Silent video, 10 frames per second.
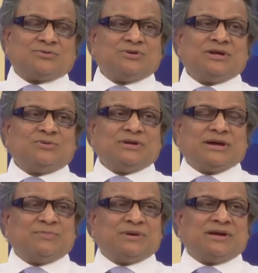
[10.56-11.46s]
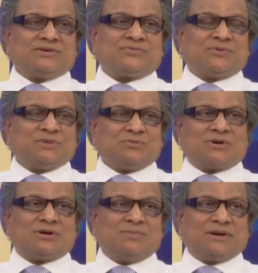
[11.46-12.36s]
today we have a guest from the
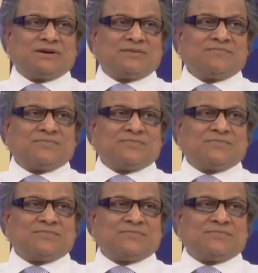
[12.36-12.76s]
World Bank.